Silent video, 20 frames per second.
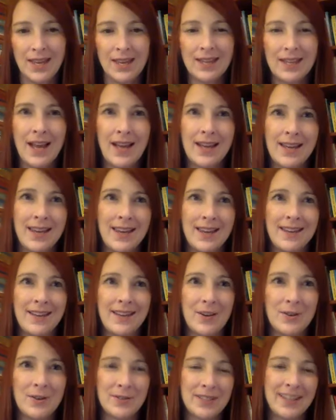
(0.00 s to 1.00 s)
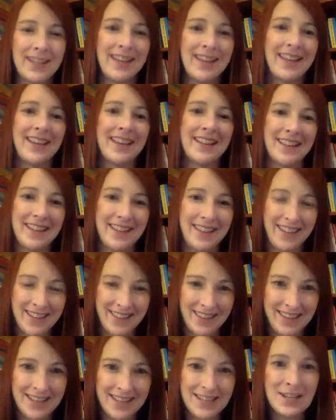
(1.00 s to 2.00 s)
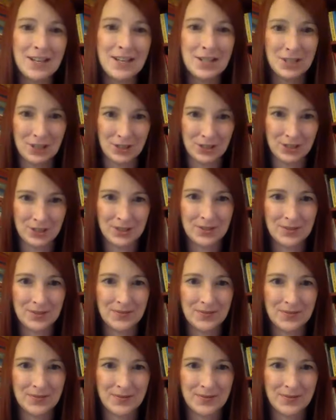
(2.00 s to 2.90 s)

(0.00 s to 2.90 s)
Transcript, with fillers: not only in the initial